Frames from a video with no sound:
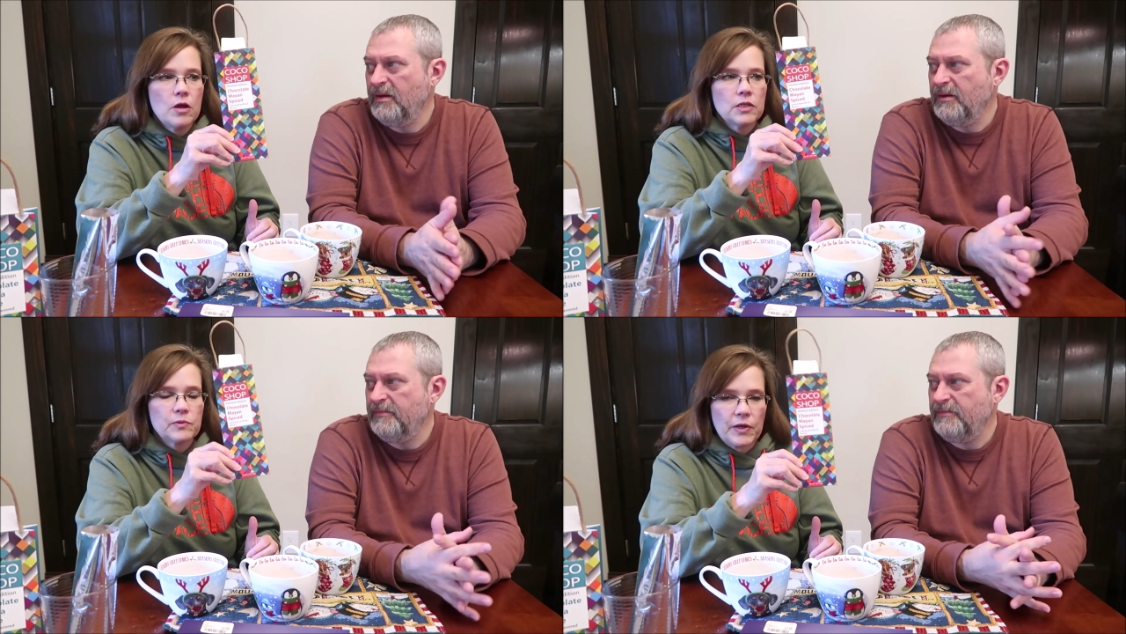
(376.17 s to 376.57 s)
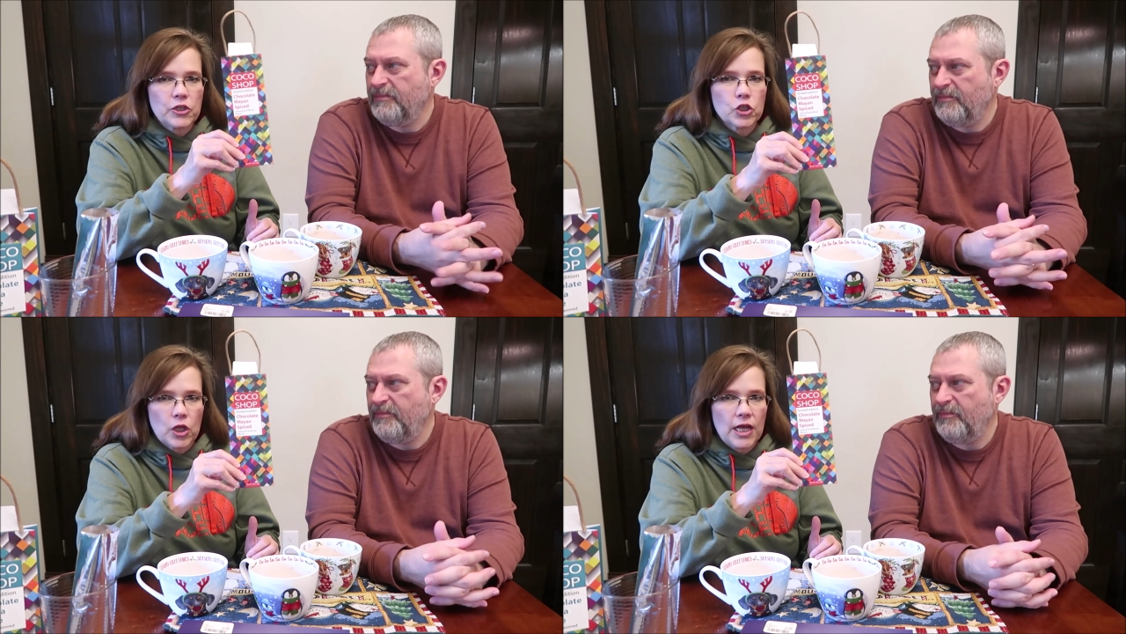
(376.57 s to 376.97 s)

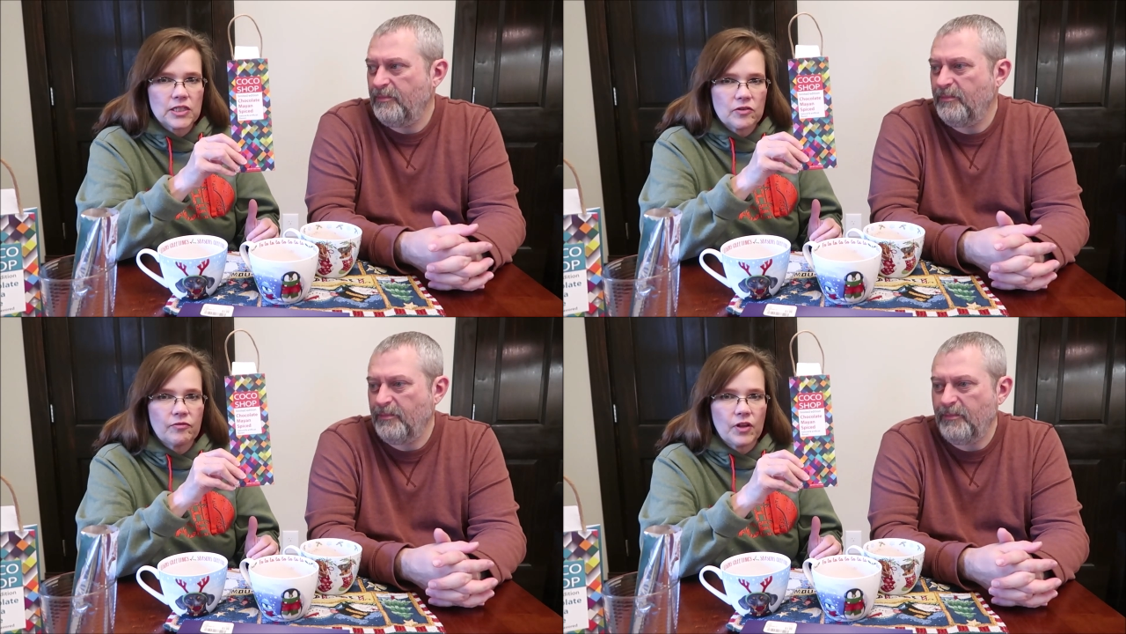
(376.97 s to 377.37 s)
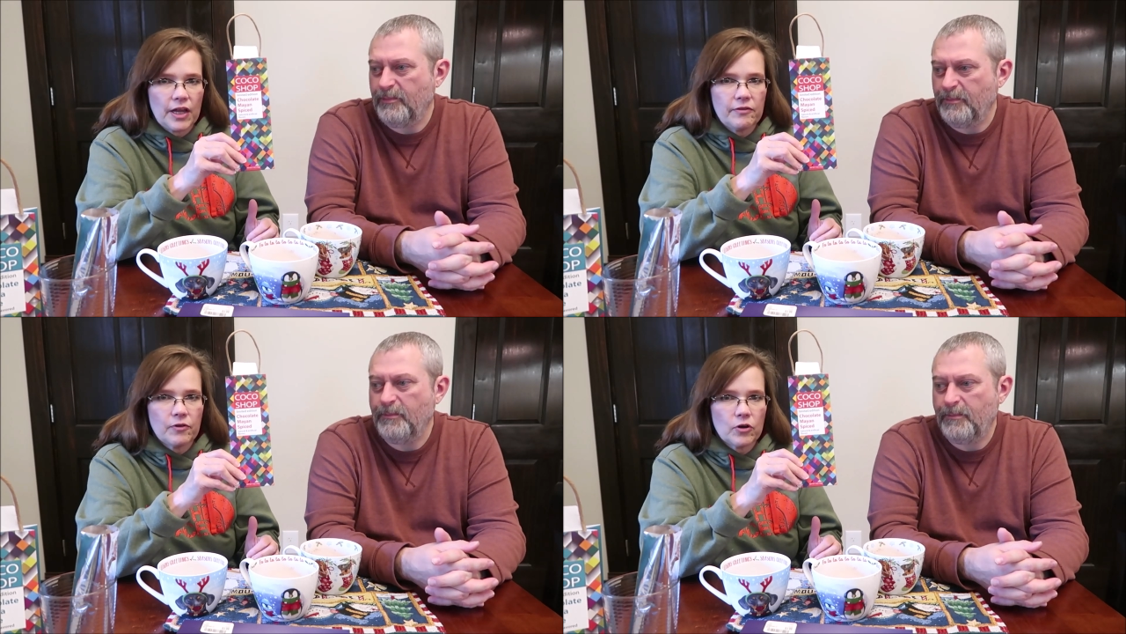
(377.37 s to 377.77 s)
Speaker 1: specialized
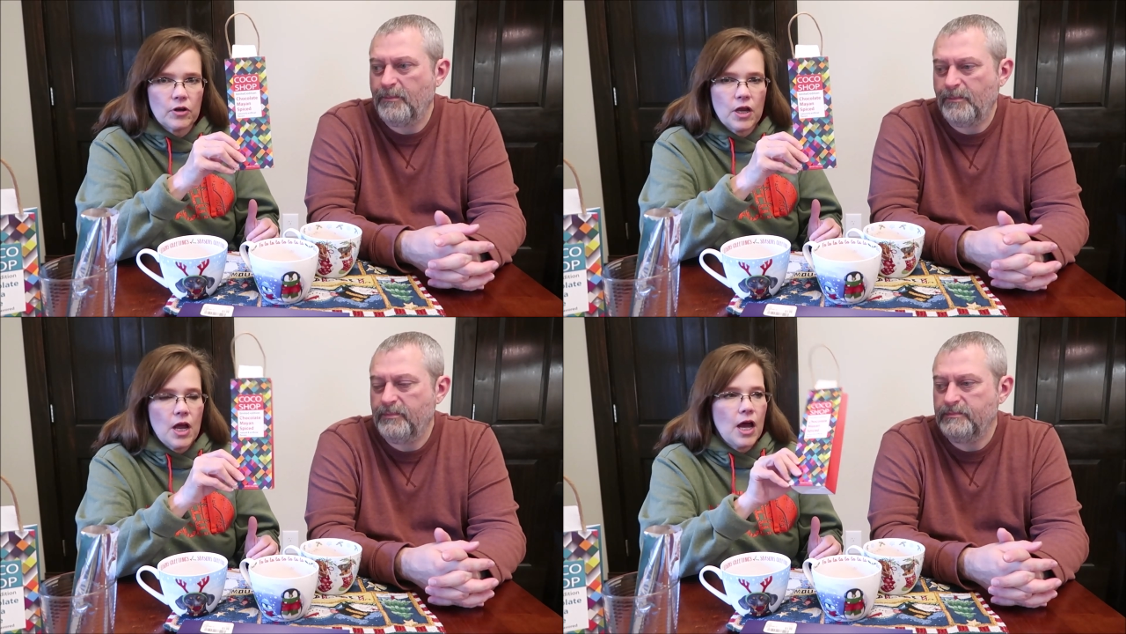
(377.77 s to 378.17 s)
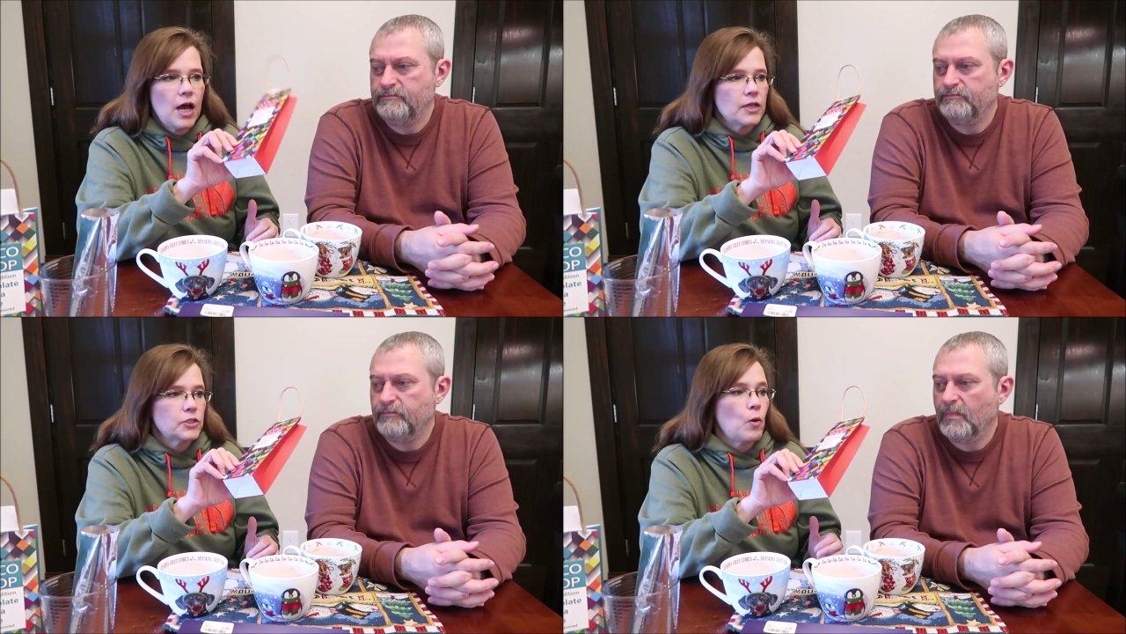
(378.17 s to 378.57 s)
flavor,
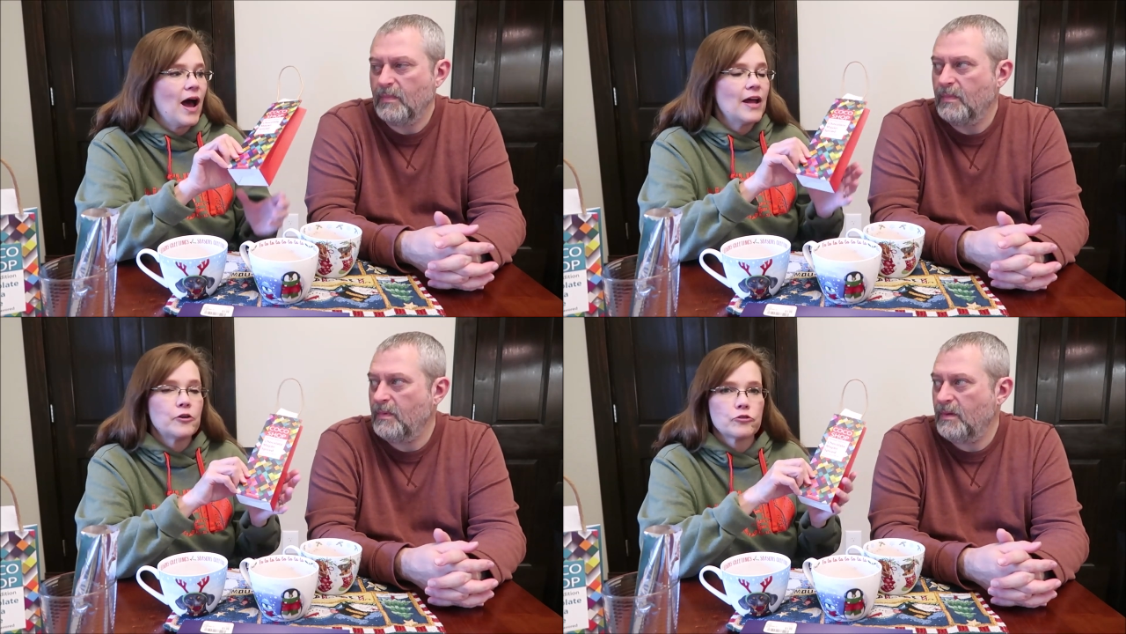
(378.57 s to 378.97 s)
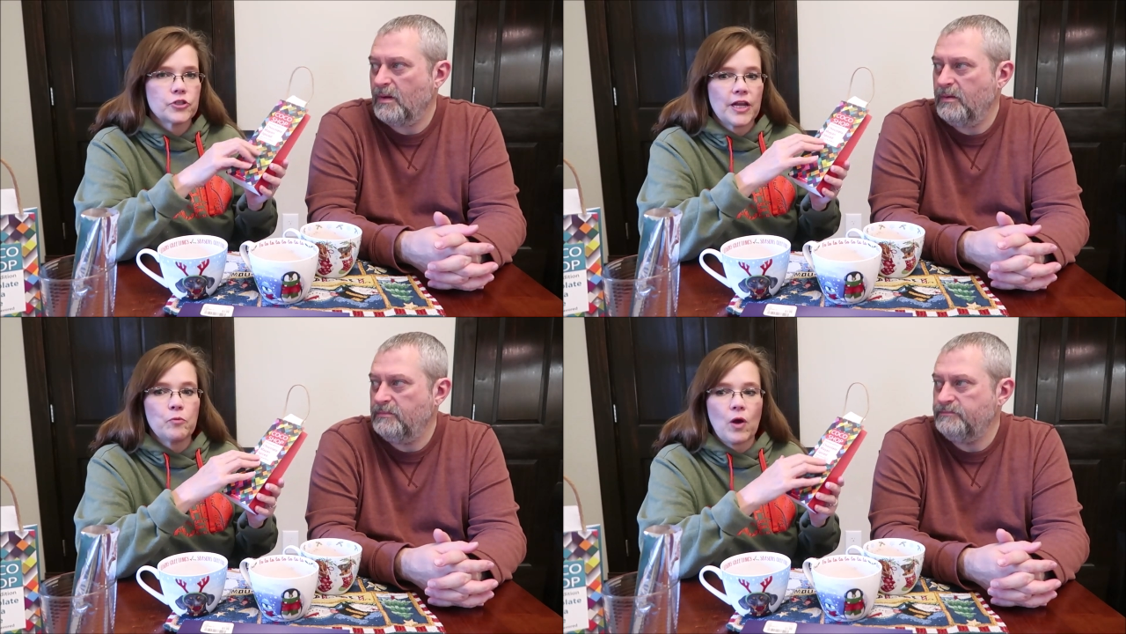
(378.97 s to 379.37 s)
uh, so I
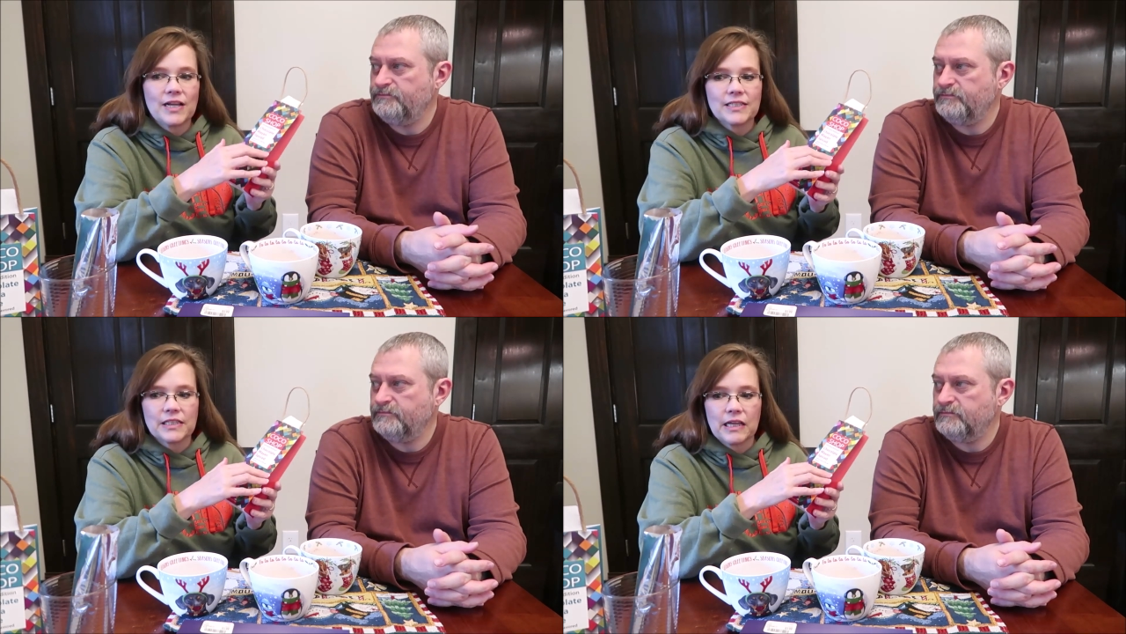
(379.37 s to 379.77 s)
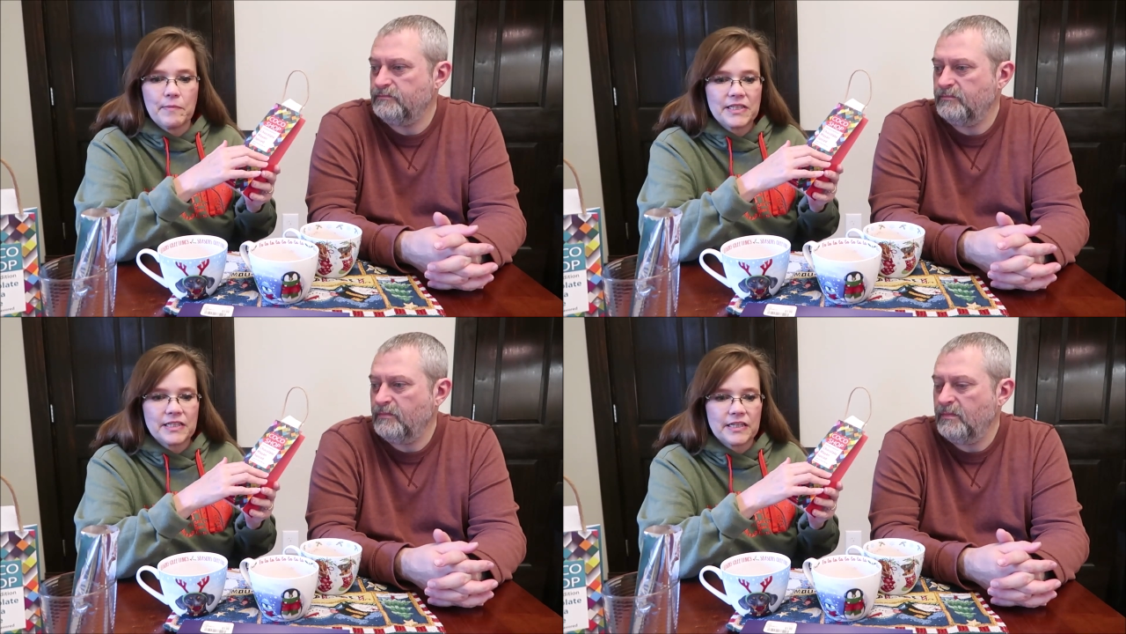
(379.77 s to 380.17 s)
understand why it's
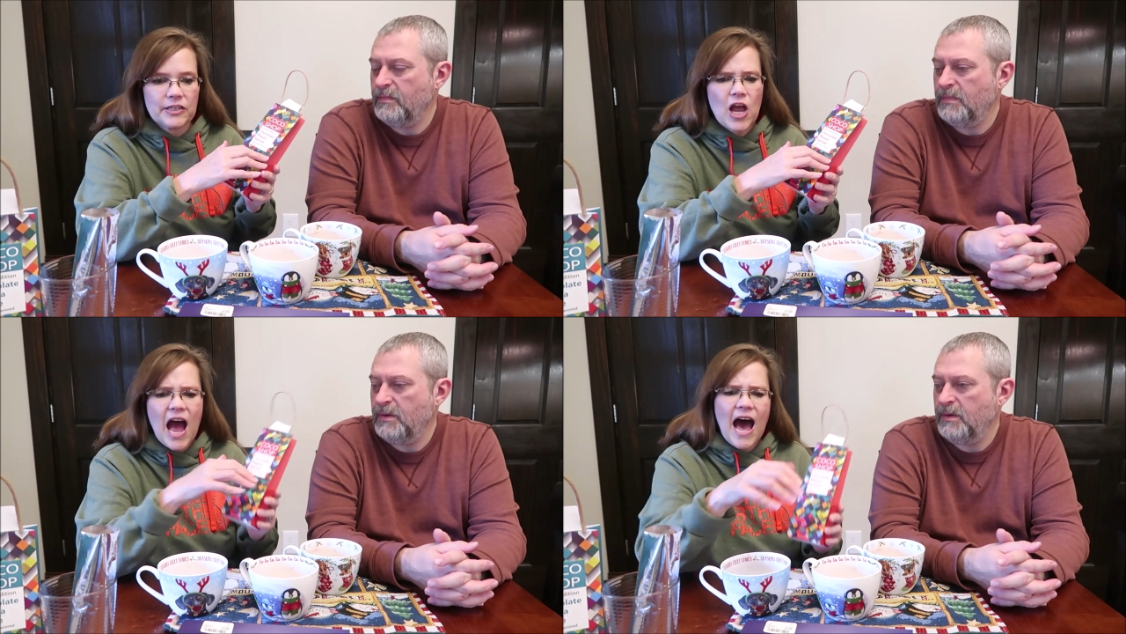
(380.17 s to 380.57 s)
limited edition.